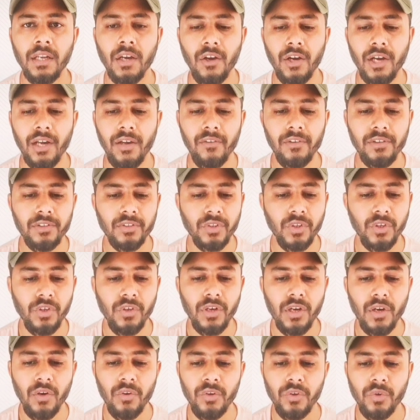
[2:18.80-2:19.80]
Now I will show
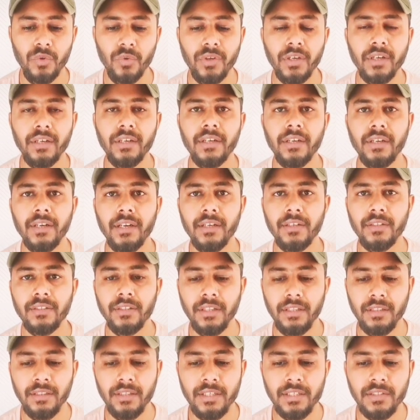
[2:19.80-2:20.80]
you how you can
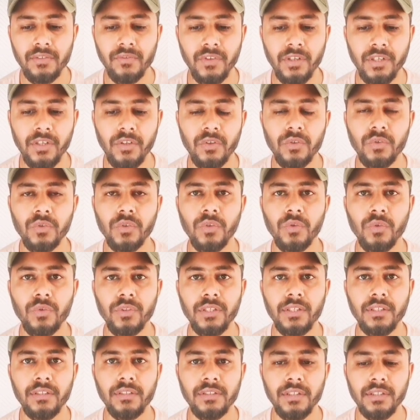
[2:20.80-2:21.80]
create these videos
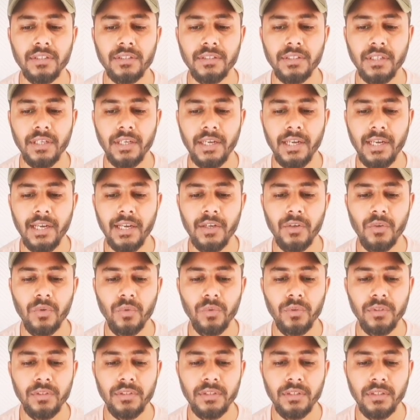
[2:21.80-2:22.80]
using just AI
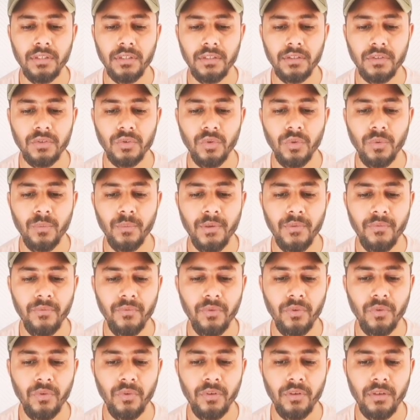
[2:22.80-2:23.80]
tools. So
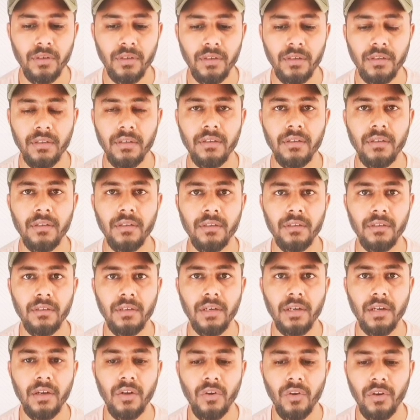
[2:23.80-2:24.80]
before
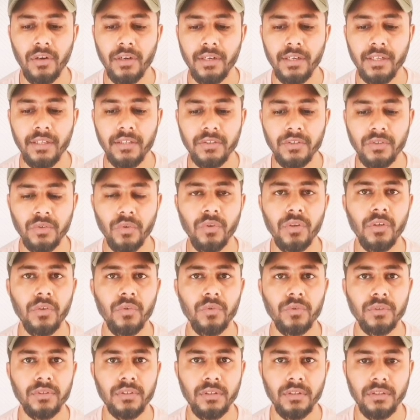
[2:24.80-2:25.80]
I already shown
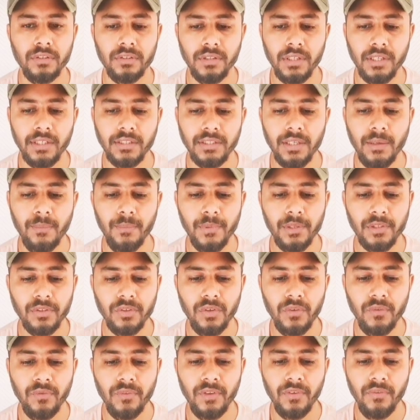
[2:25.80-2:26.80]
you
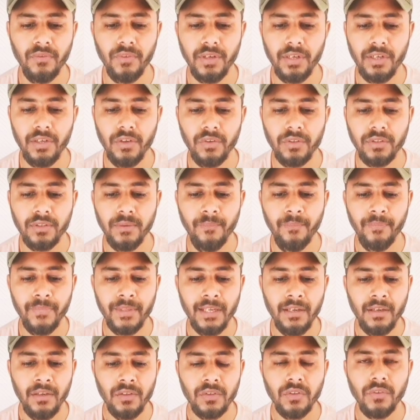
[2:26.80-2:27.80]
examples of the videos.
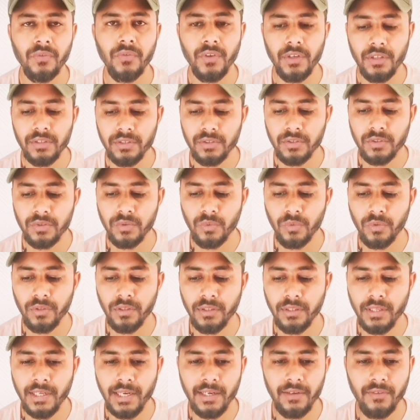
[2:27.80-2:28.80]
So first
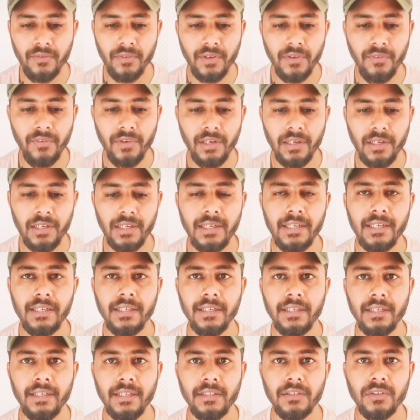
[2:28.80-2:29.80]
tool that we will
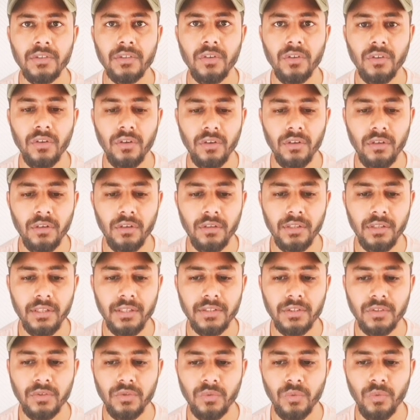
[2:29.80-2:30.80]
need is
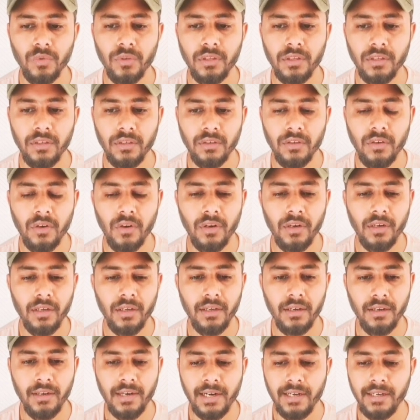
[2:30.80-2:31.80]
this tool called
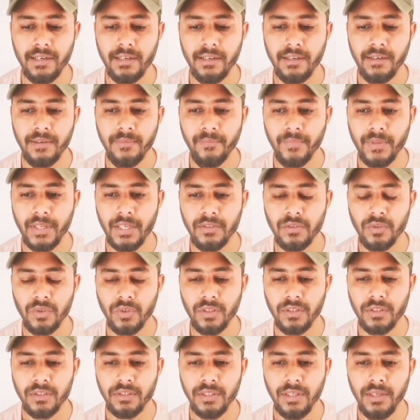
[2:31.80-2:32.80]
Rytr. As
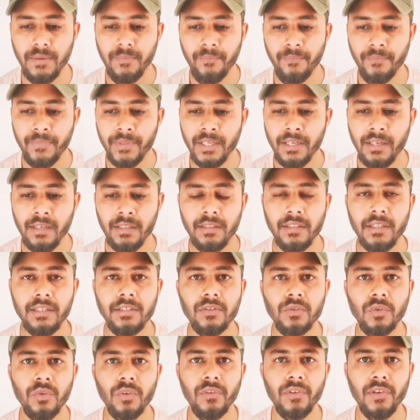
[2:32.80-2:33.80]
you can see,
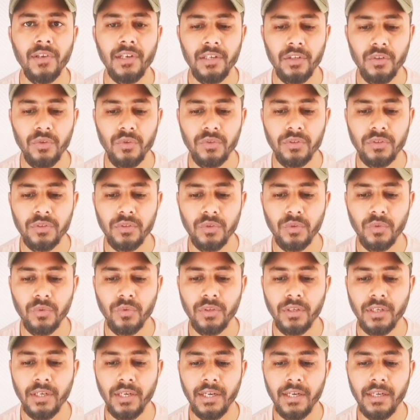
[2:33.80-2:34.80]
this tool we'll use
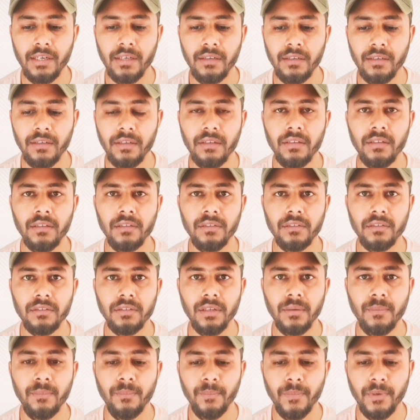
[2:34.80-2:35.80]
to create
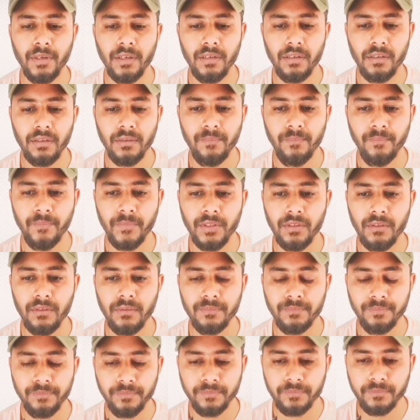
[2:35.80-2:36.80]
some
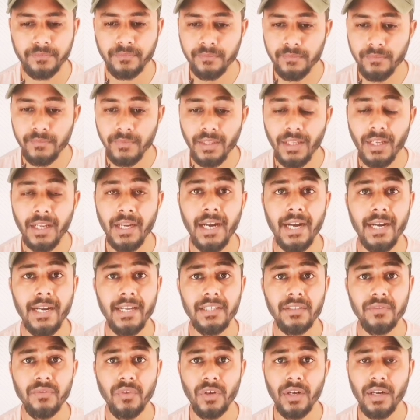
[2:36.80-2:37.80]

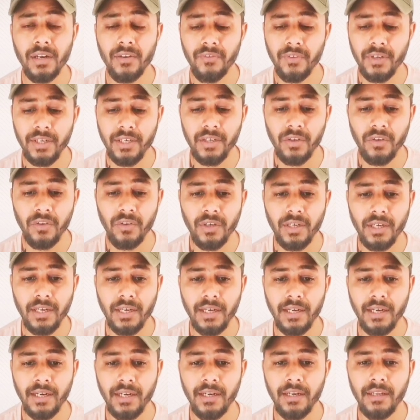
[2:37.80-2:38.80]
headings for our video
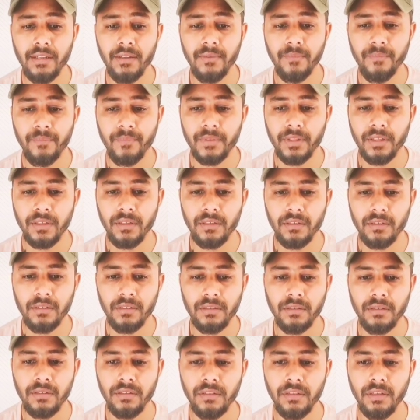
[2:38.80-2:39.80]
and
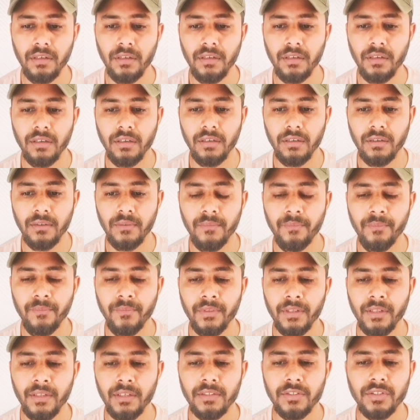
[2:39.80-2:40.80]
the
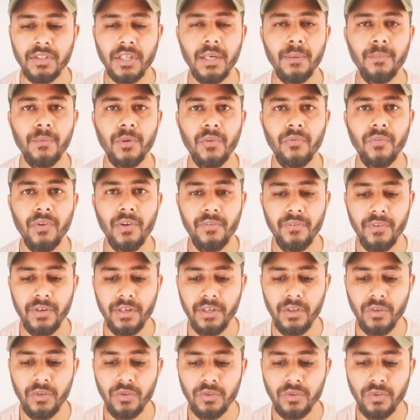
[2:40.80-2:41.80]
script of our video.